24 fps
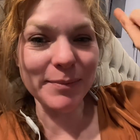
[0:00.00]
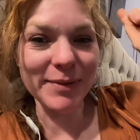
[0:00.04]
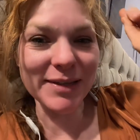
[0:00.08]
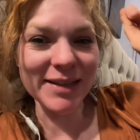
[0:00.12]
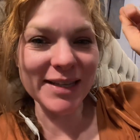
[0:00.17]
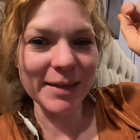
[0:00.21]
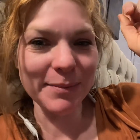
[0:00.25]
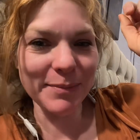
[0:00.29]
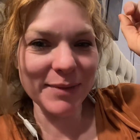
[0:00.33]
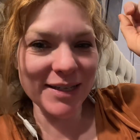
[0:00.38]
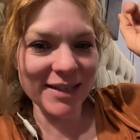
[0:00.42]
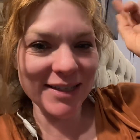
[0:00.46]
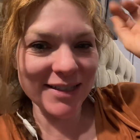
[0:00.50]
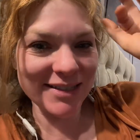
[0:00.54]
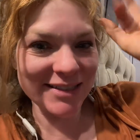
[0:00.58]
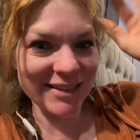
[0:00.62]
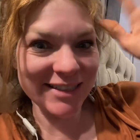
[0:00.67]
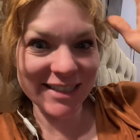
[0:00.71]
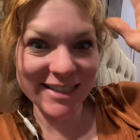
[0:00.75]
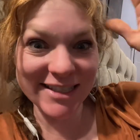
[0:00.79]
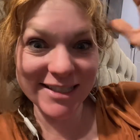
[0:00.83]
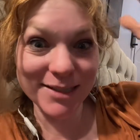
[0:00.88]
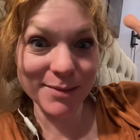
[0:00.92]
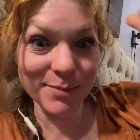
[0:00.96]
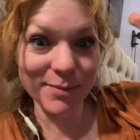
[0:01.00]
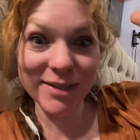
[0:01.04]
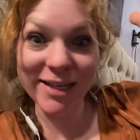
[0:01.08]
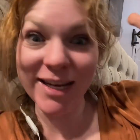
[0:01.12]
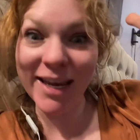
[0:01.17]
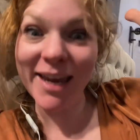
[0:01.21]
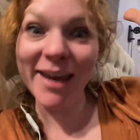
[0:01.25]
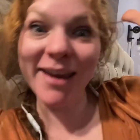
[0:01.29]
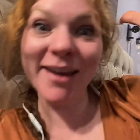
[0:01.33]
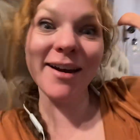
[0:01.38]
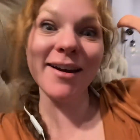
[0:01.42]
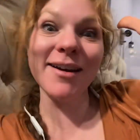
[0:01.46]
but let me get some
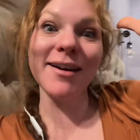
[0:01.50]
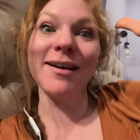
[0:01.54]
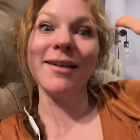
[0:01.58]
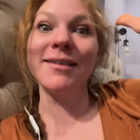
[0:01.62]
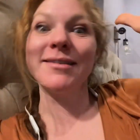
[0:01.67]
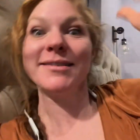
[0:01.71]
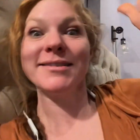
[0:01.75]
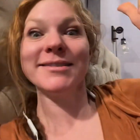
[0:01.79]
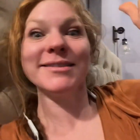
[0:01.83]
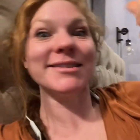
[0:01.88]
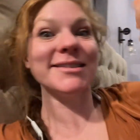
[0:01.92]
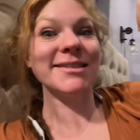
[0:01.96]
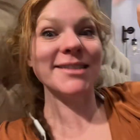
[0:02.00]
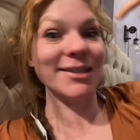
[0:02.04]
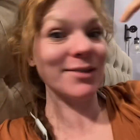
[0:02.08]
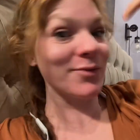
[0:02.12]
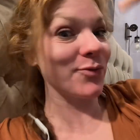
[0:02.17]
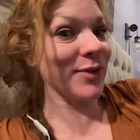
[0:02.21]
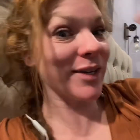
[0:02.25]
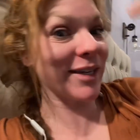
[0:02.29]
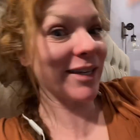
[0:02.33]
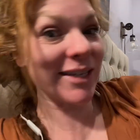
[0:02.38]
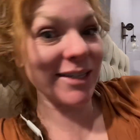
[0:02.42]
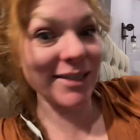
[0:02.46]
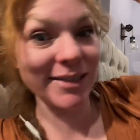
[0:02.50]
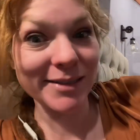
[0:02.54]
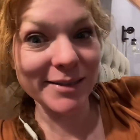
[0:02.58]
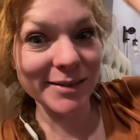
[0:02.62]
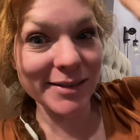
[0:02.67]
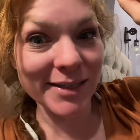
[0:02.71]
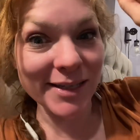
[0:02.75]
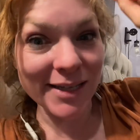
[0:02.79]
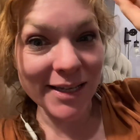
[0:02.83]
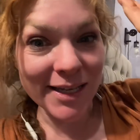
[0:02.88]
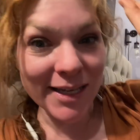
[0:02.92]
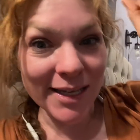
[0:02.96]
AI art and see if we
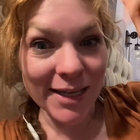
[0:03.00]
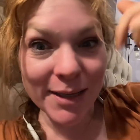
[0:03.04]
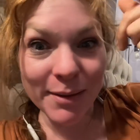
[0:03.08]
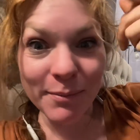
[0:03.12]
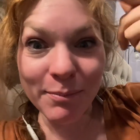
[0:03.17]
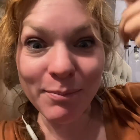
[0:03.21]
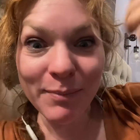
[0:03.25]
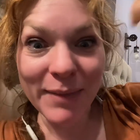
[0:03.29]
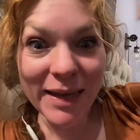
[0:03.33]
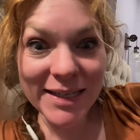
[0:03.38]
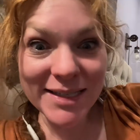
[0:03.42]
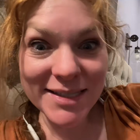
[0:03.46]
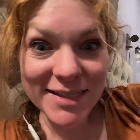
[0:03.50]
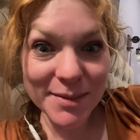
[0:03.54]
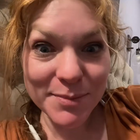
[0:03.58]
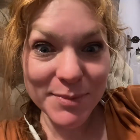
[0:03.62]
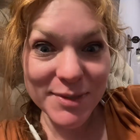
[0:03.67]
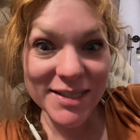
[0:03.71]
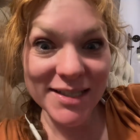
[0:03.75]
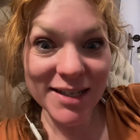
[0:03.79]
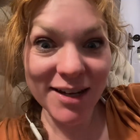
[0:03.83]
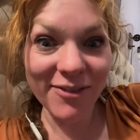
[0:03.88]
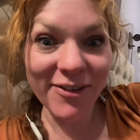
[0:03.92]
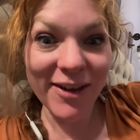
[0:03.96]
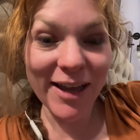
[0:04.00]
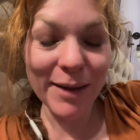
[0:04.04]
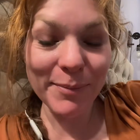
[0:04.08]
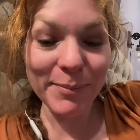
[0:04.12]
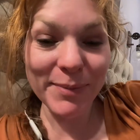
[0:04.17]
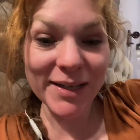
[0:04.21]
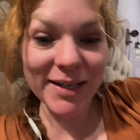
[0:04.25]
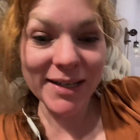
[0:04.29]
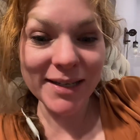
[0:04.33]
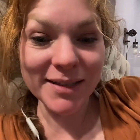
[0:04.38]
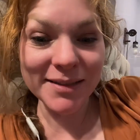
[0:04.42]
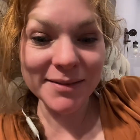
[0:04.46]
can make some stuff
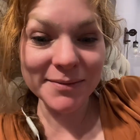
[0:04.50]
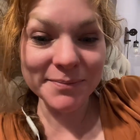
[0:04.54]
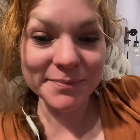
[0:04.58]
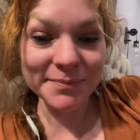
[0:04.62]
happen.